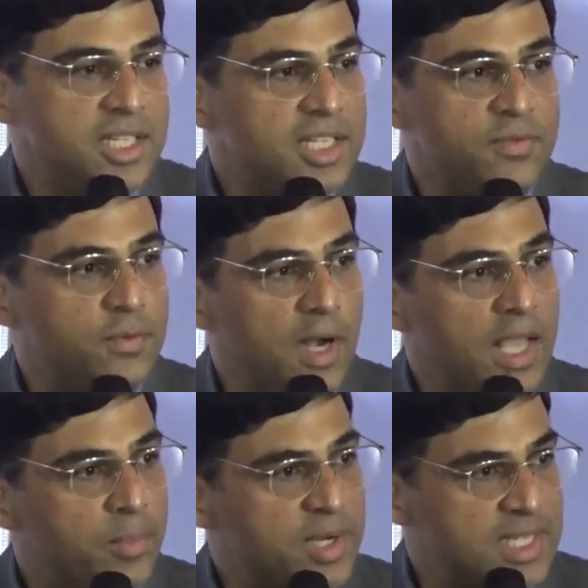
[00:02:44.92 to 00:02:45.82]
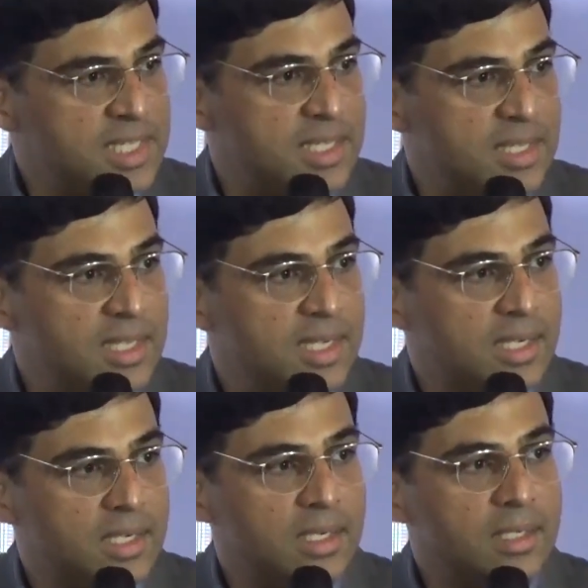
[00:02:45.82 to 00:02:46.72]
is just fully a presence in
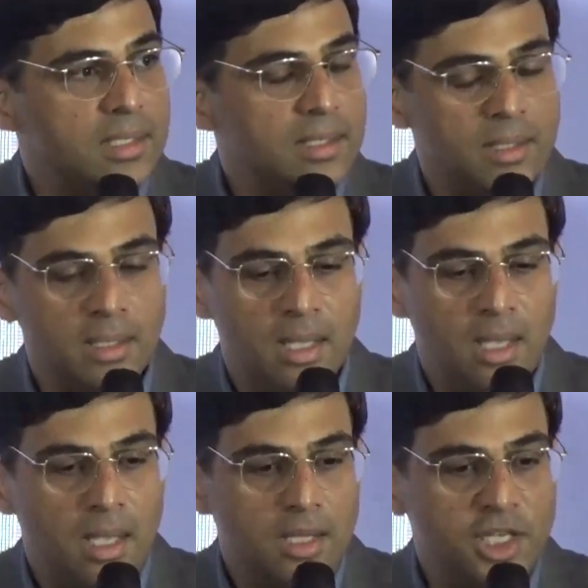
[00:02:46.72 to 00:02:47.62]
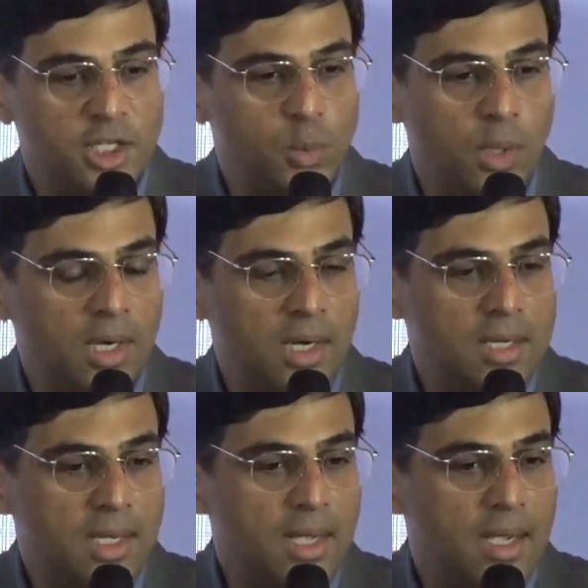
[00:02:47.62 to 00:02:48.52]
the chess world.
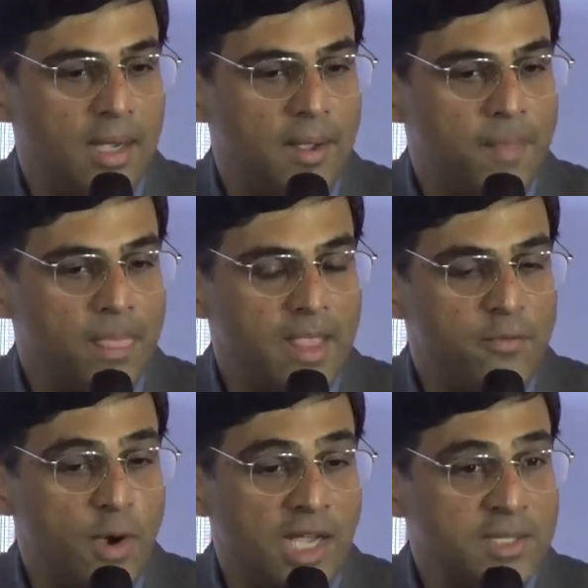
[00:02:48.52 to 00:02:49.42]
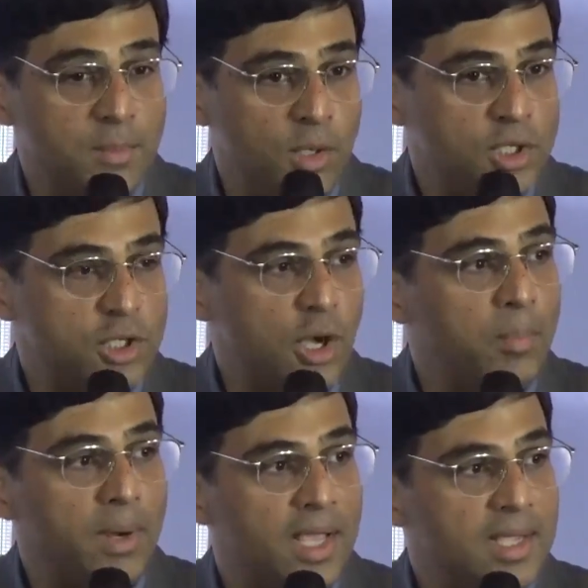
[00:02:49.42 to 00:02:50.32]
If you ask most
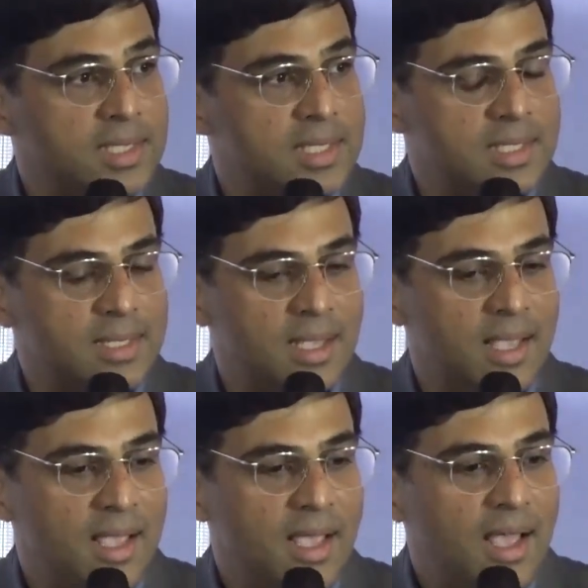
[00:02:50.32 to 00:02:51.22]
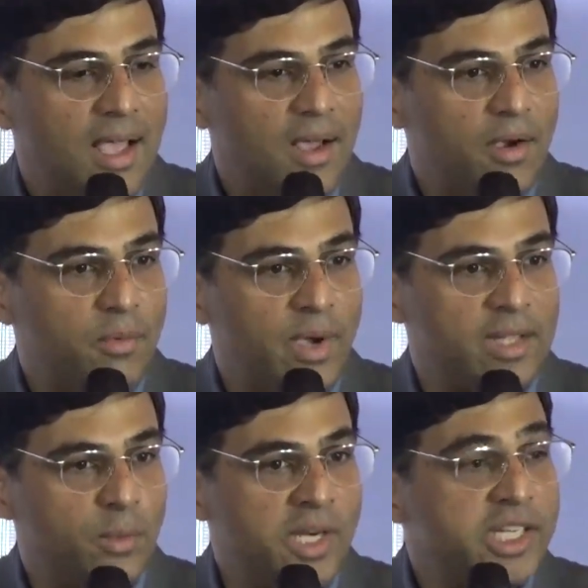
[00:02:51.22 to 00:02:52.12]
top players where
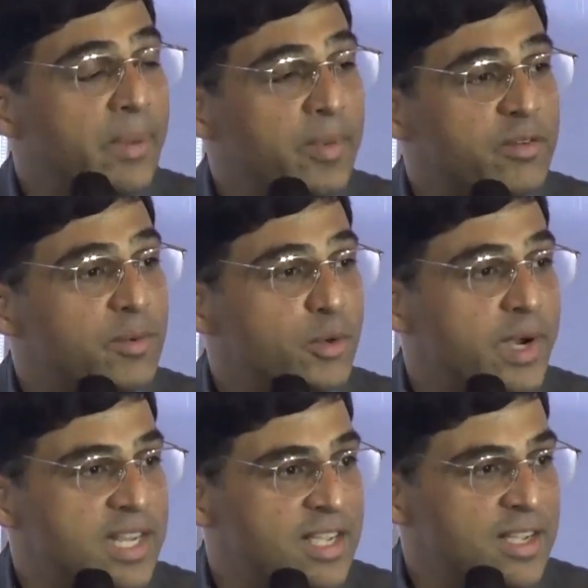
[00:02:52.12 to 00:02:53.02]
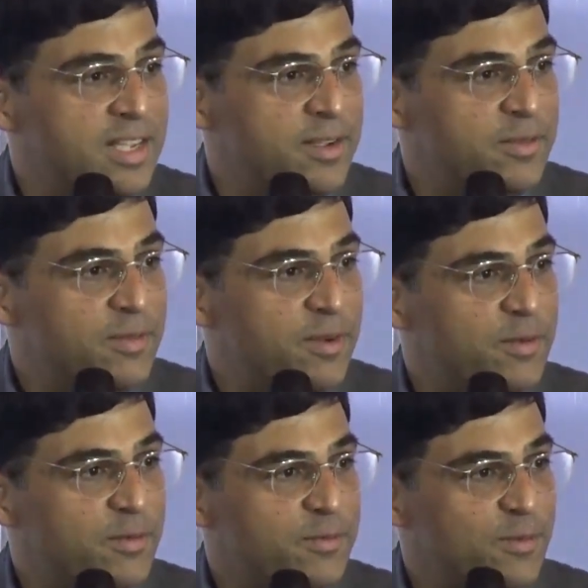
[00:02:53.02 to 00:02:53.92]
the world champion from
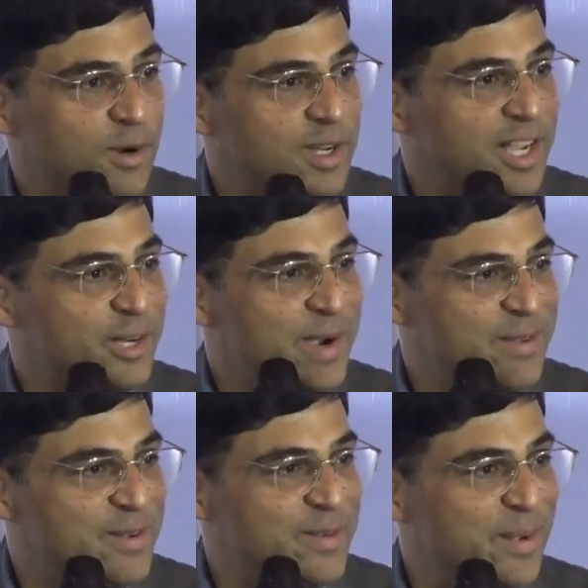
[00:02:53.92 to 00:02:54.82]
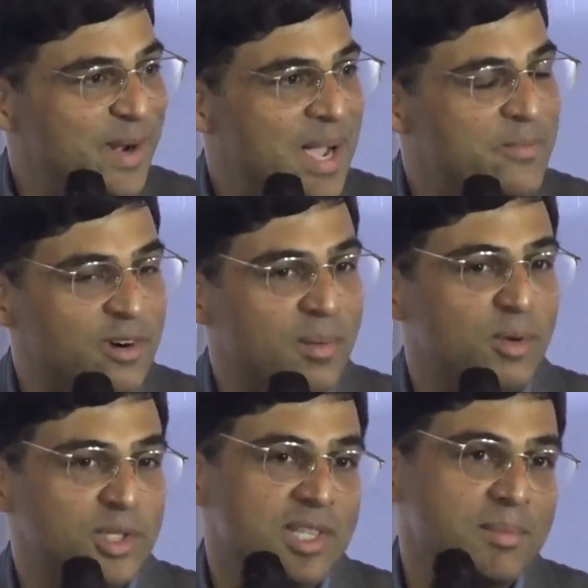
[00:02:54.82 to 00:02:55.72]
2040 or 2050 will come from,
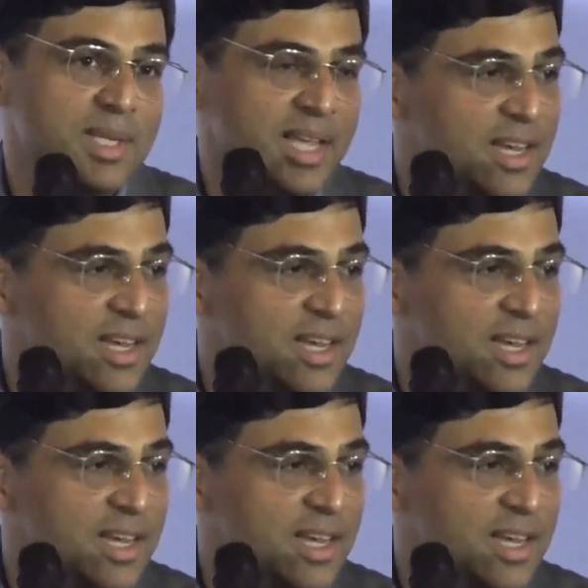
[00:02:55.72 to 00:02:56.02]
most of them say